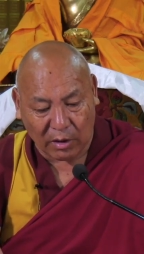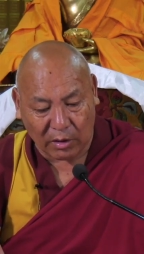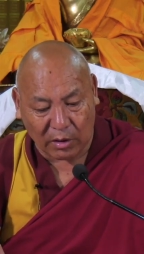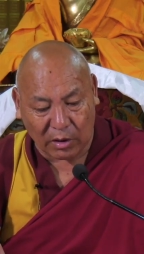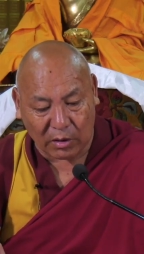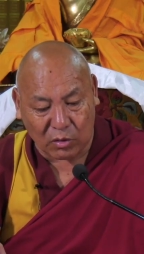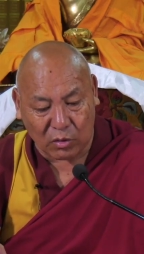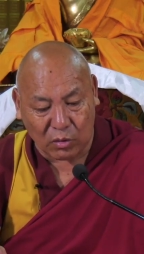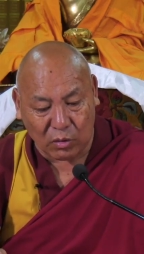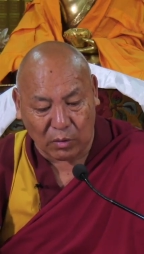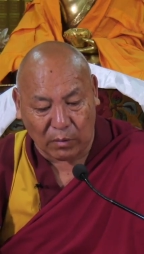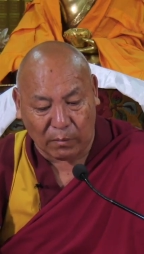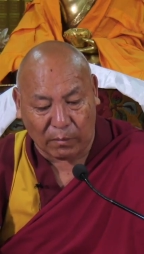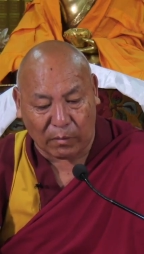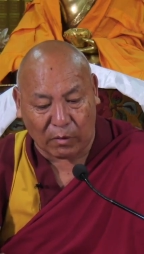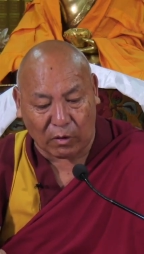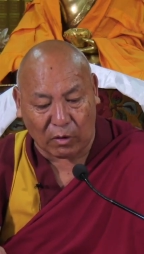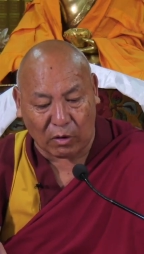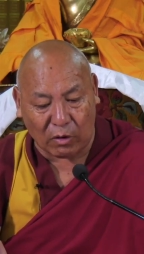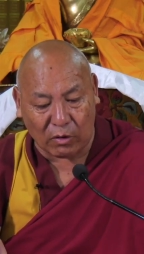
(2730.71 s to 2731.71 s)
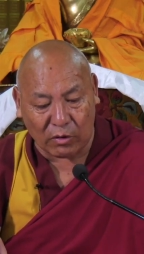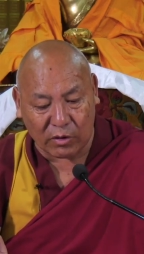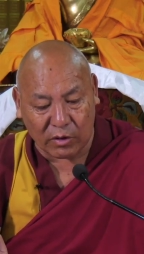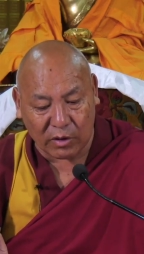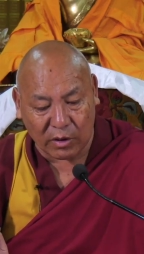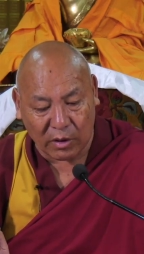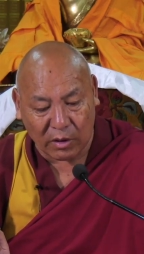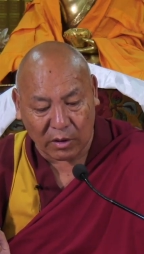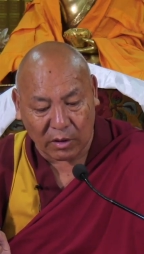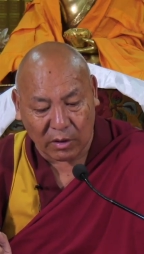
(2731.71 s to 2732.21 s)
the
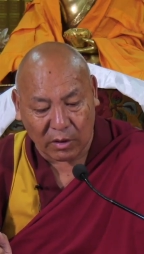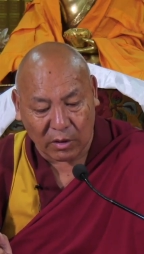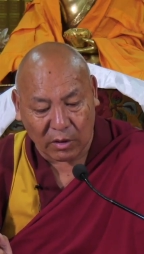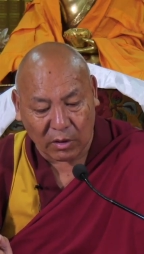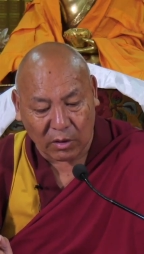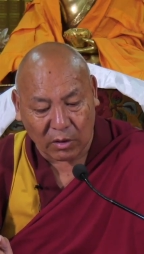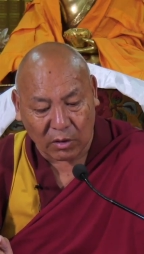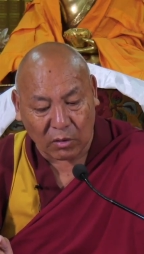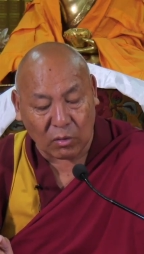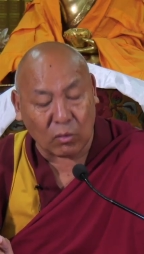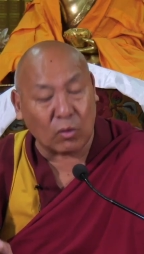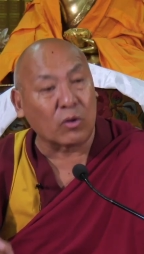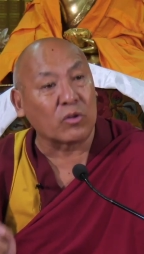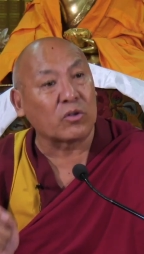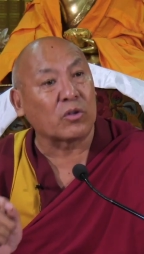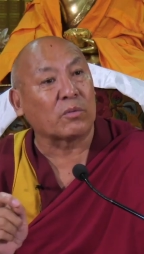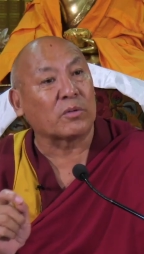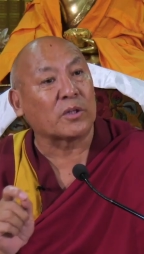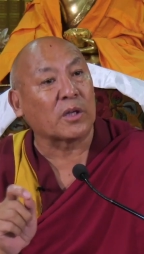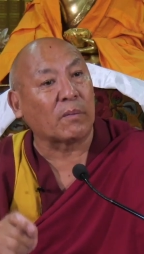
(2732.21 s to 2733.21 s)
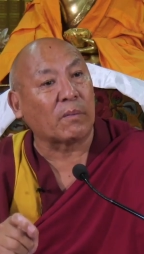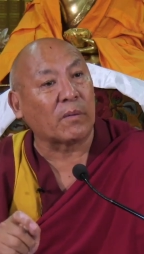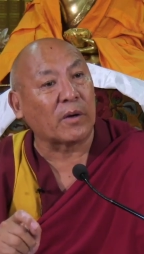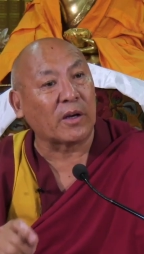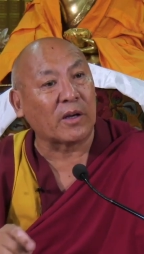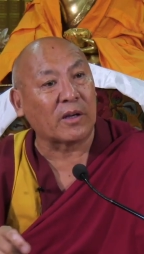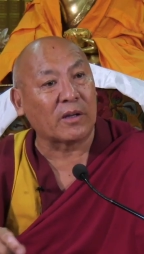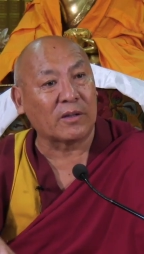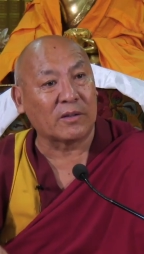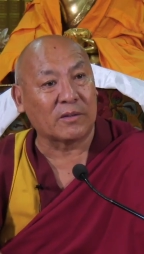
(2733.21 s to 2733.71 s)
twofold cause of
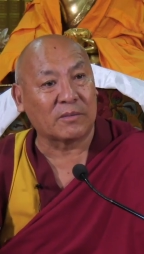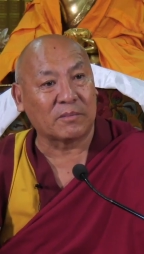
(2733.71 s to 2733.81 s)
suffering.